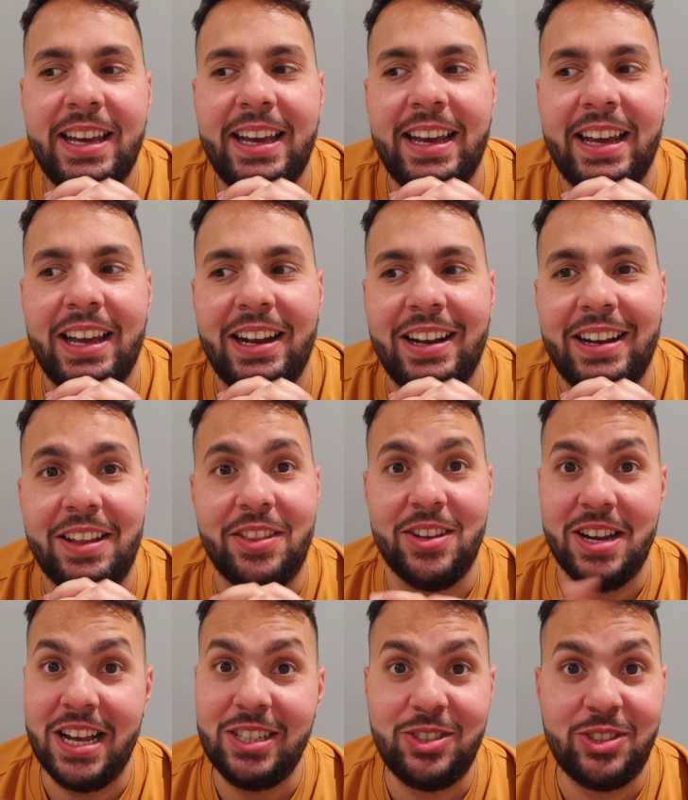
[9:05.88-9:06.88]
And the
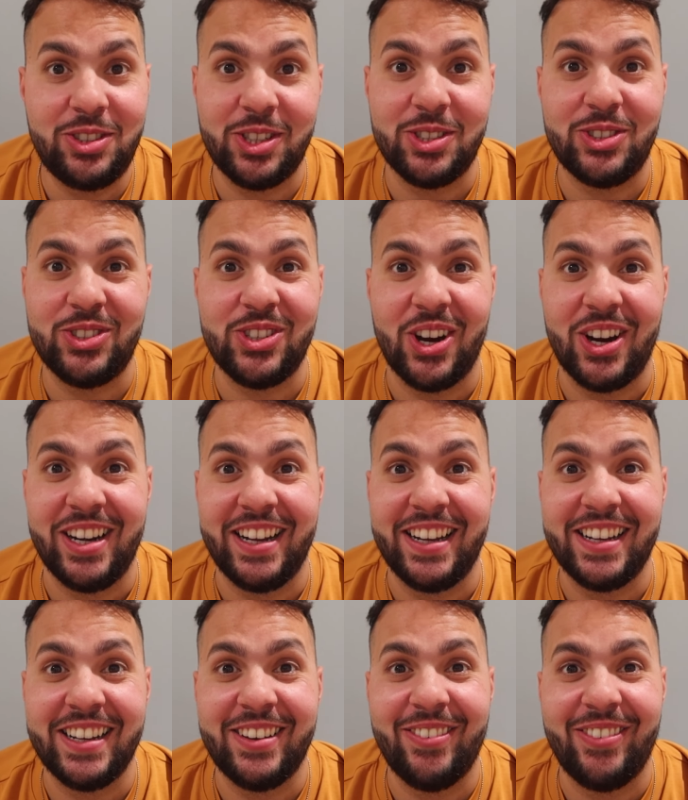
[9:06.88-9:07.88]
night's just
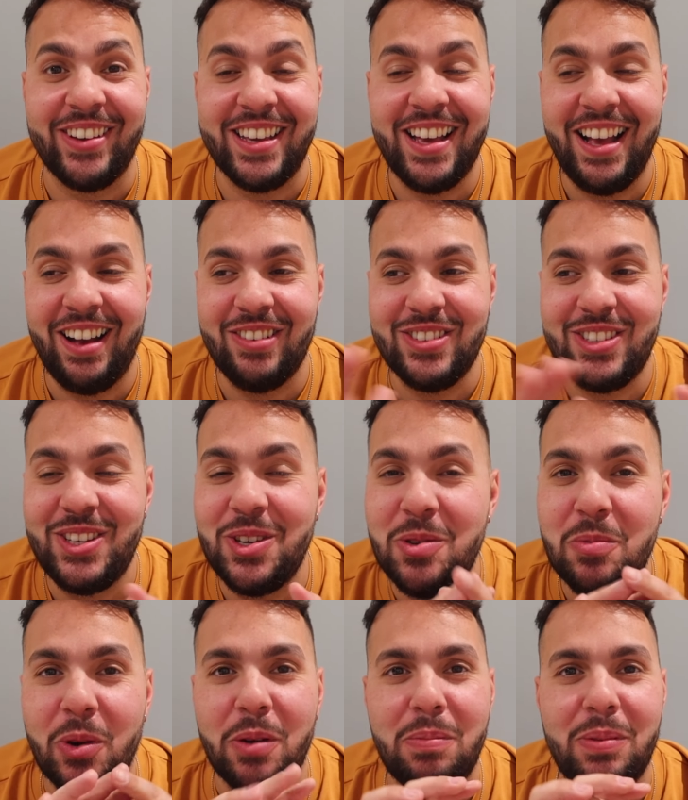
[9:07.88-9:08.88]
starting. We have
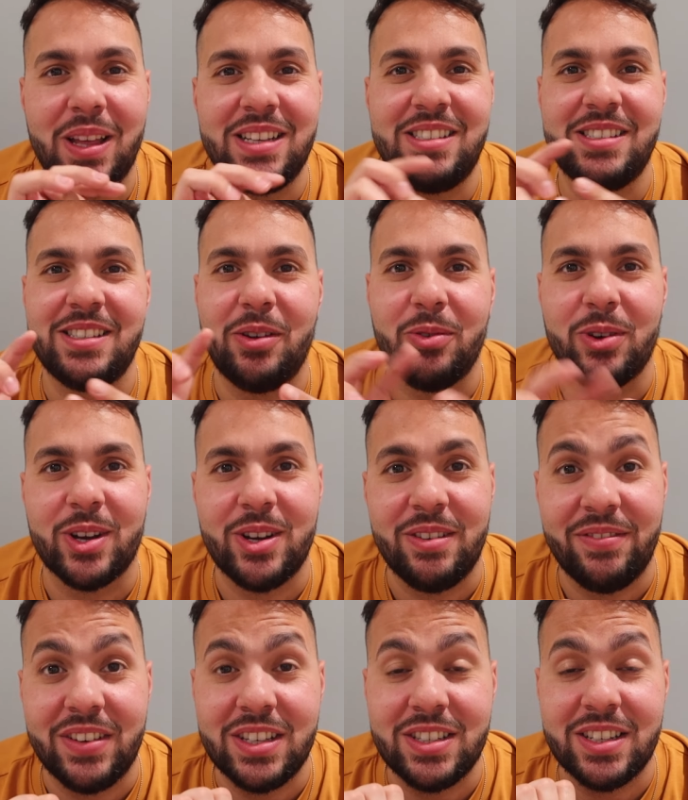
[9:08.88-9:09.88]
two more places that we're gonna
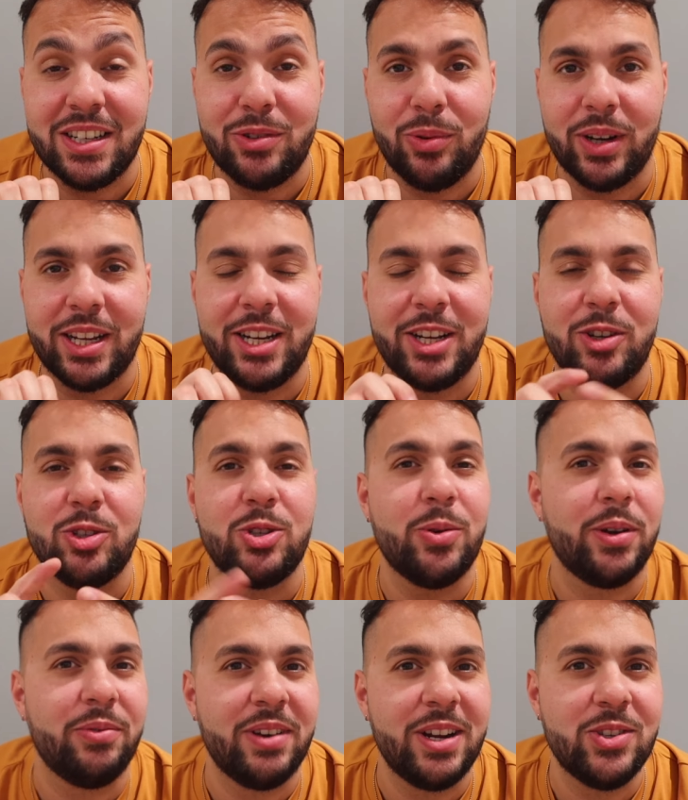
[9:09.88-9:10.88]
visit. We're gonna go
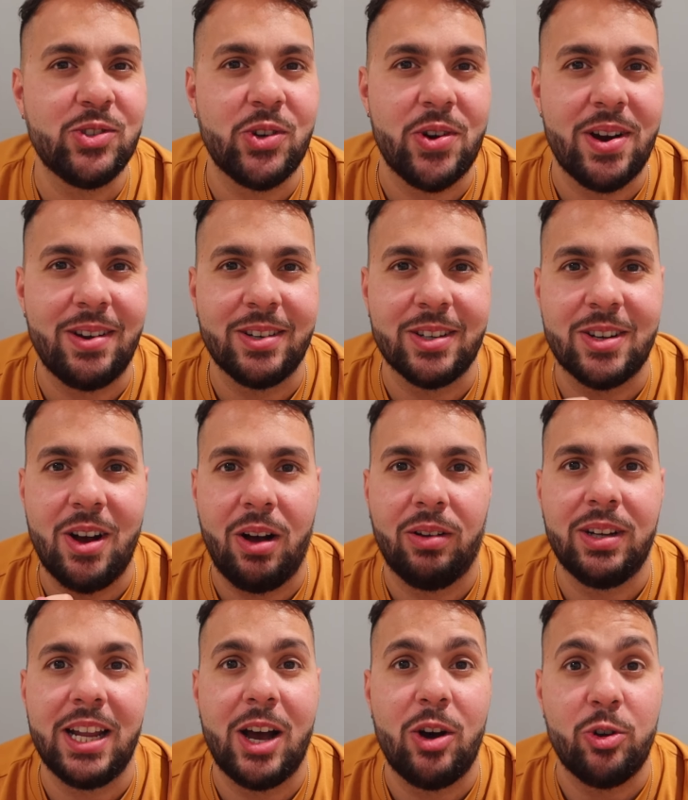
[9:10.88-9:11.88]
to a restaurant
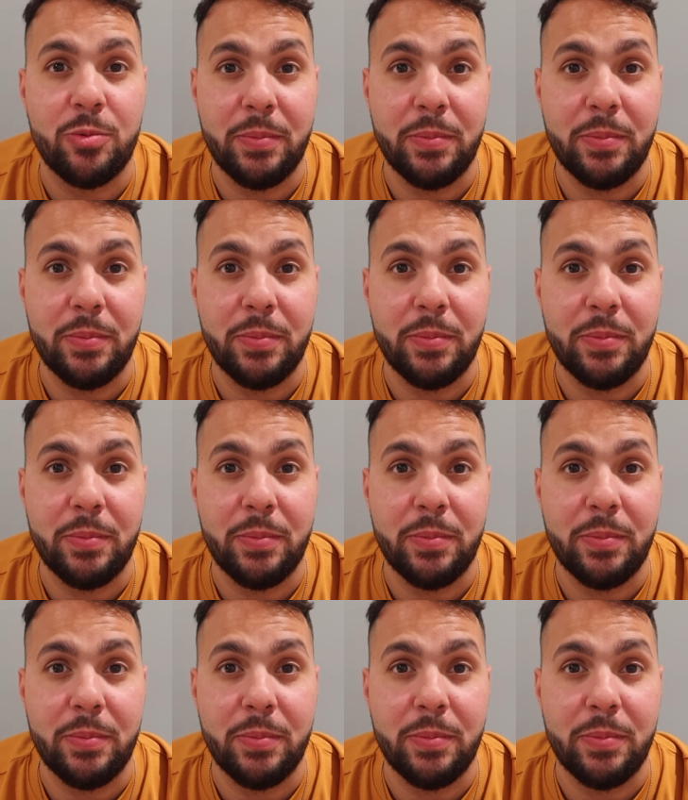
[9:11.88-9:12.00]
called La